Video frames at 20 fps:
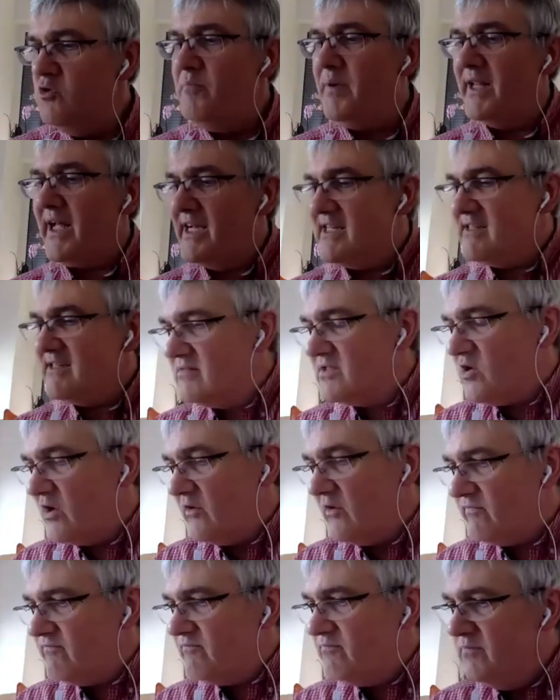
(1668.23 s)
but I sort
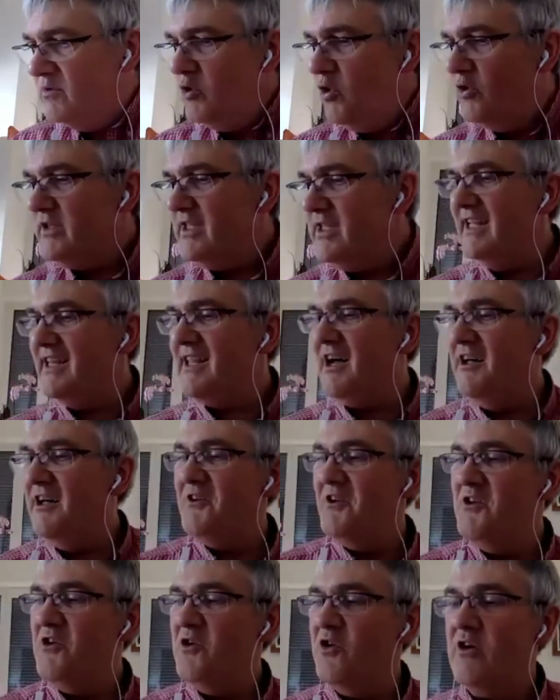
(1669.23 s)
of noted it
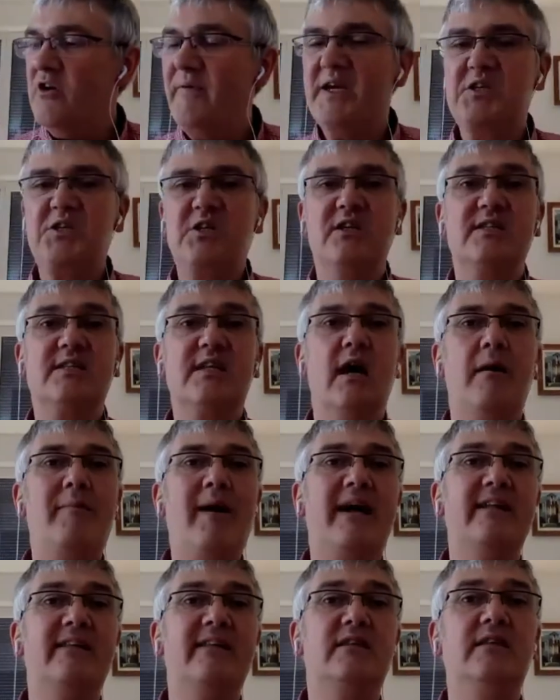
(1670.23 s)
under your questions
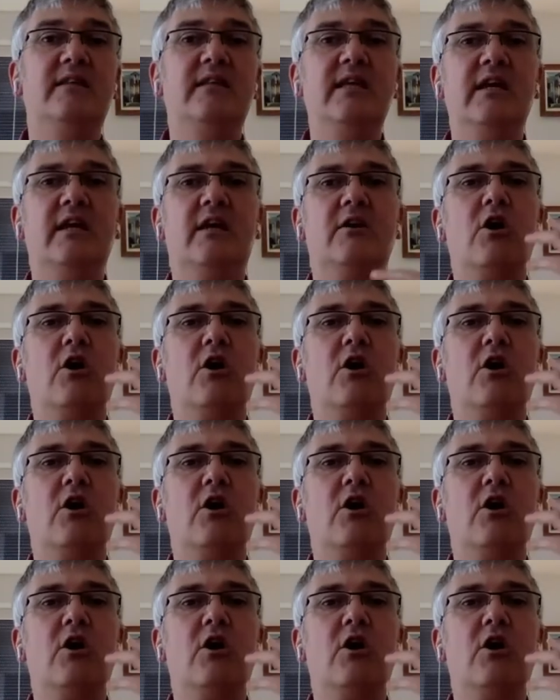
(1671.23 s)
about the